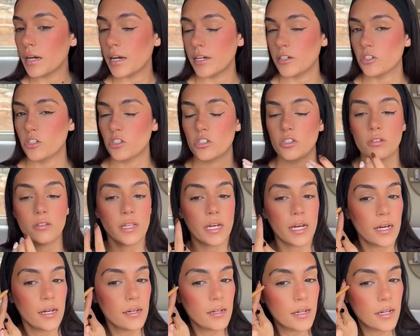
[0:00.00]
I just do
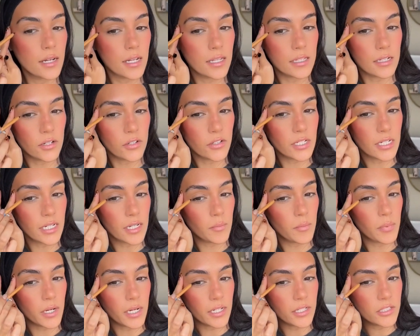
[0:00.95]
that, and then I'll take a
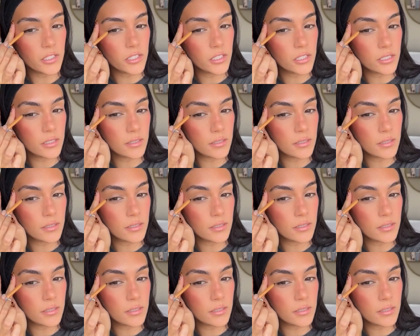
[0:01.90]
brush